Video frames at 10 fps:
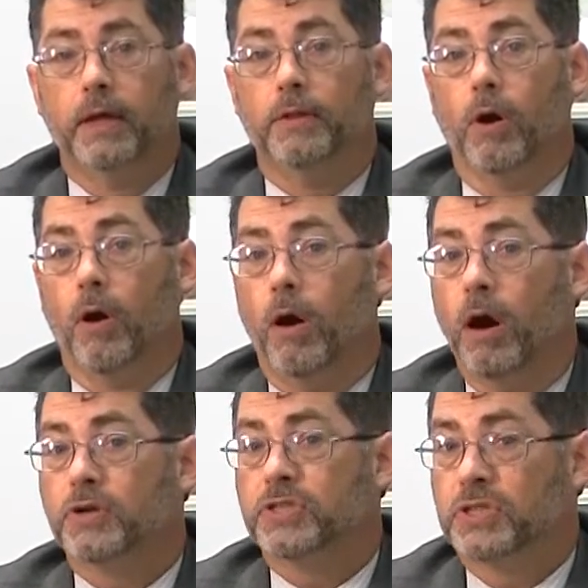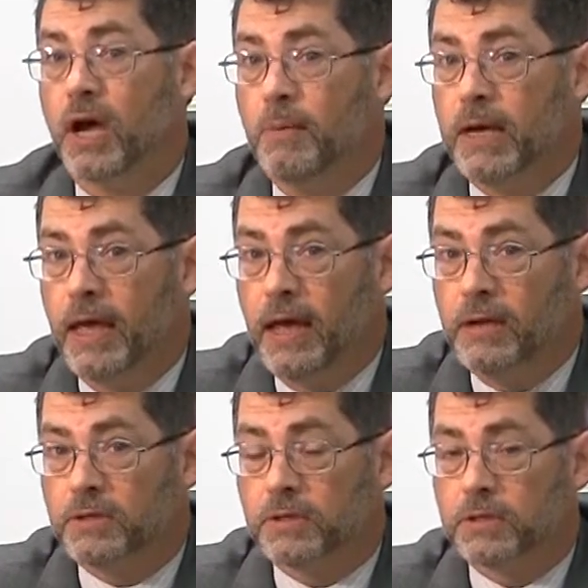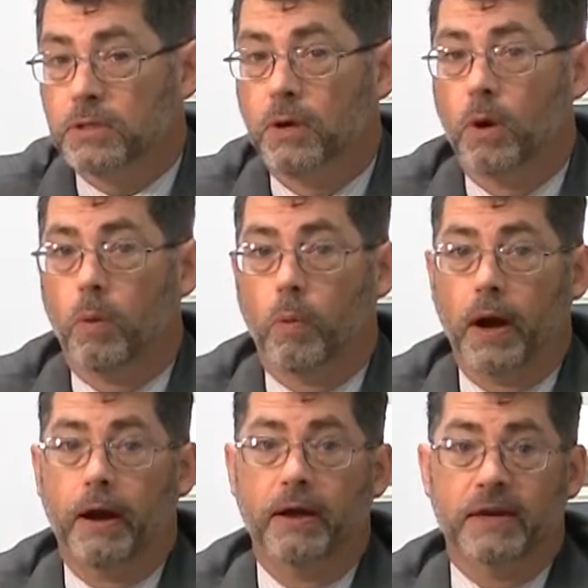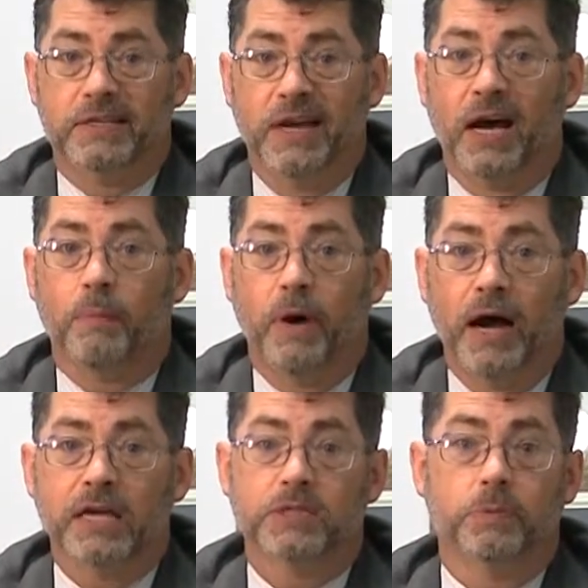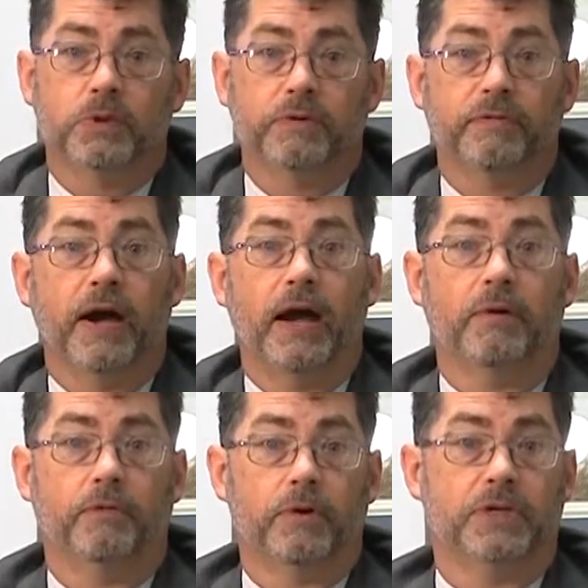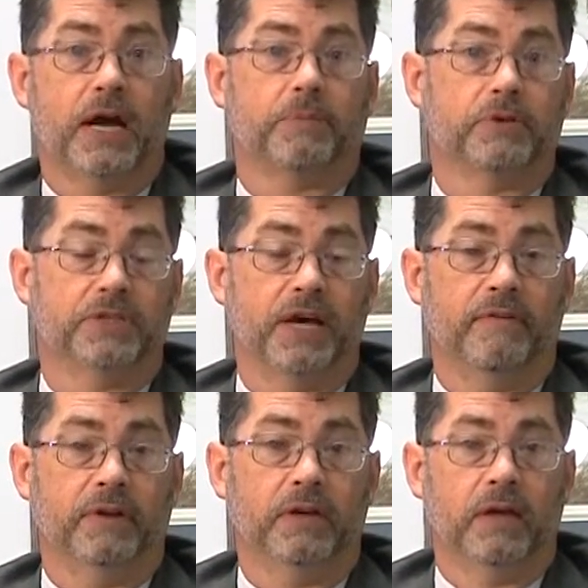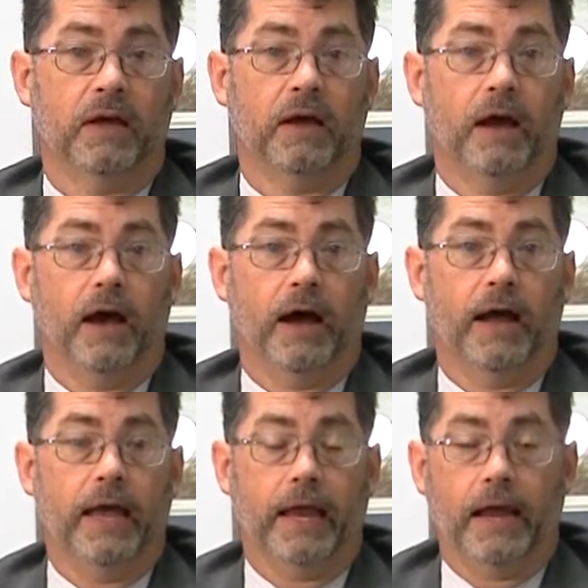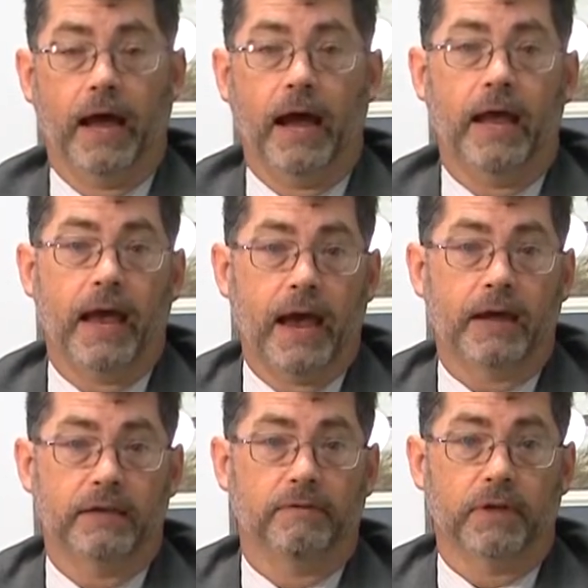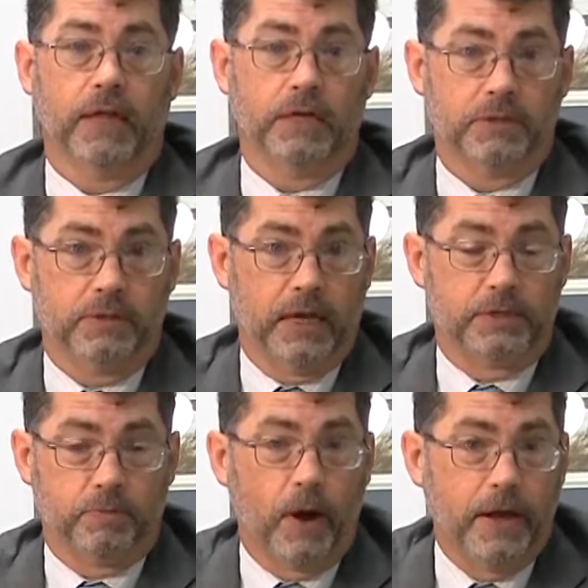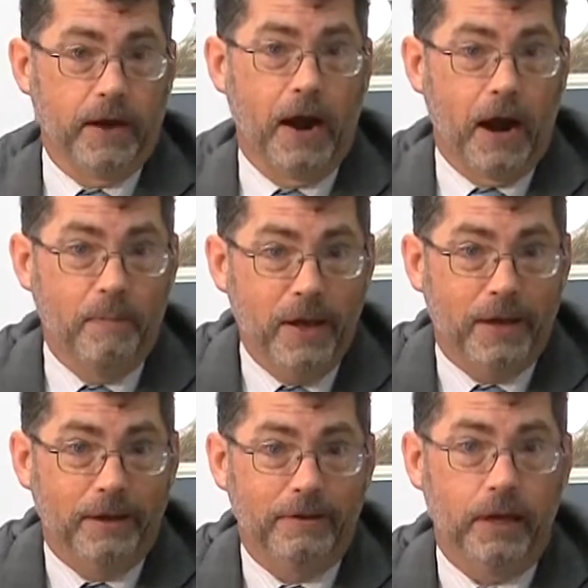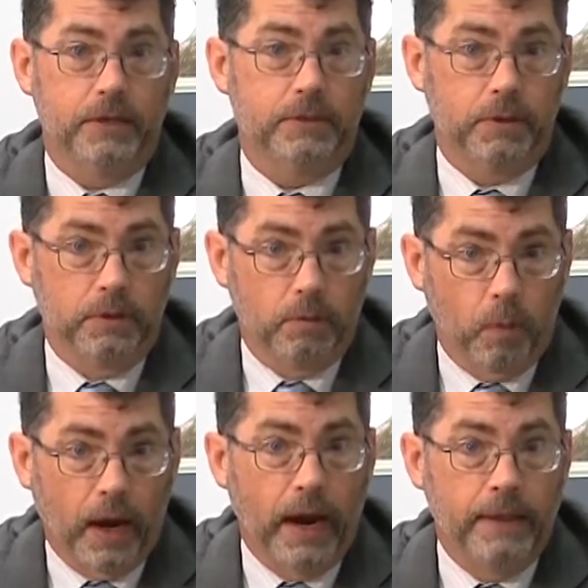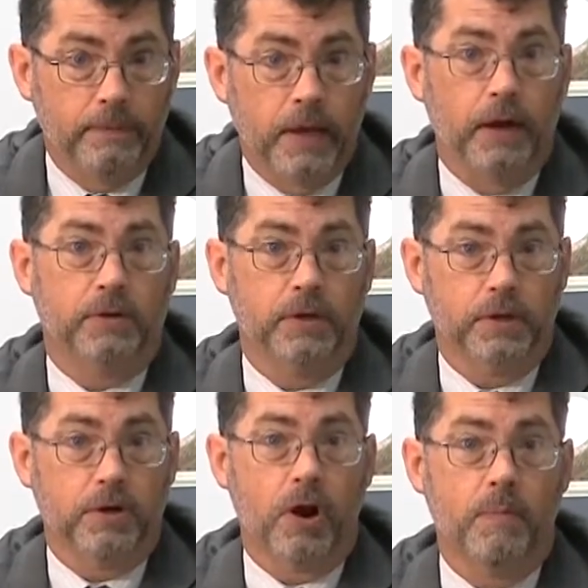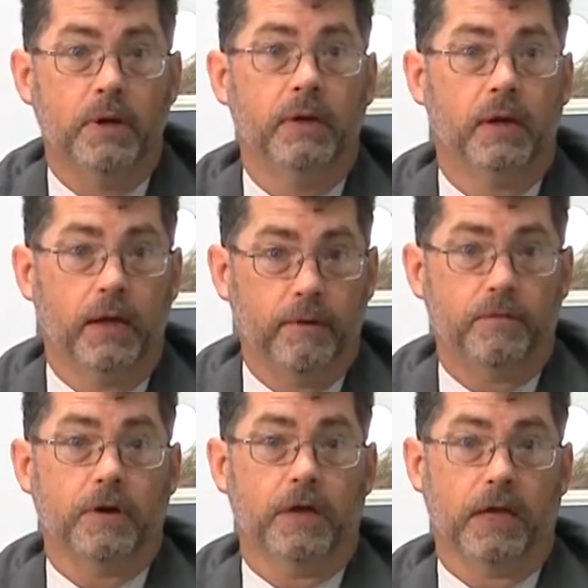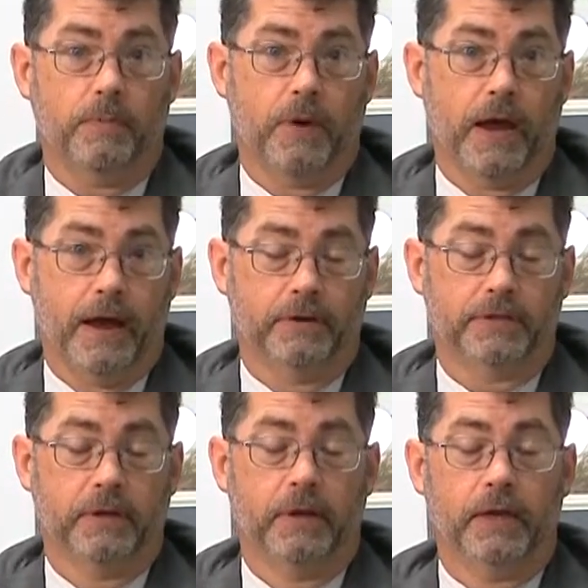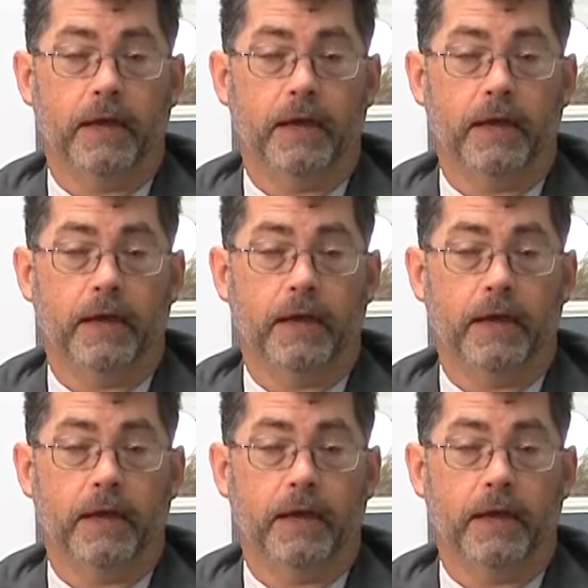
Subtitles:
There are some occasions where it is not possible to file for Chapter 7, and I actively, that's why you hire me. That's what I'm there to determine if you can keep your house.